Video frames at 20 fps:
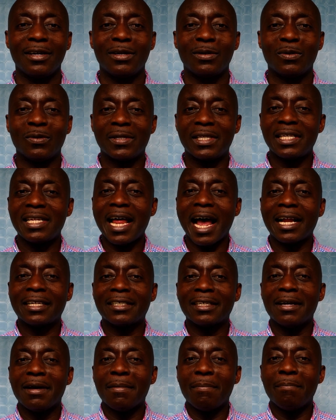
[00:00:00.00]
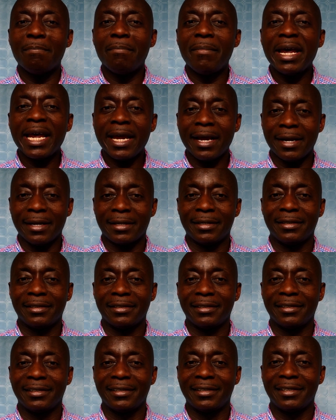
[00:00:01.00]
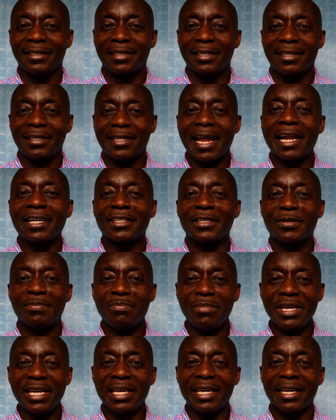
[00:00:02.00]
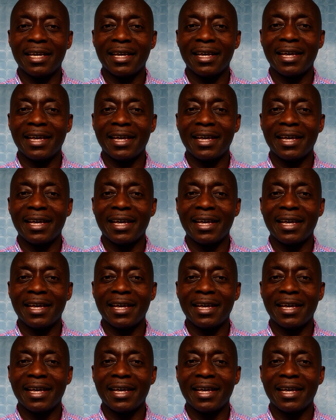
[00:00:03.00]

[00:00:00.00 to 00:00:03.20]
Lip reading: You see that me, that is me,